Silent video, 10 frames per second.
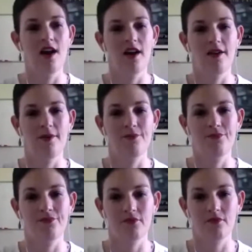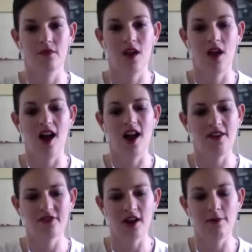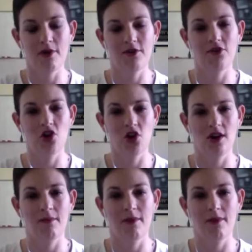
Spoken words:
I have done a bit of yoga,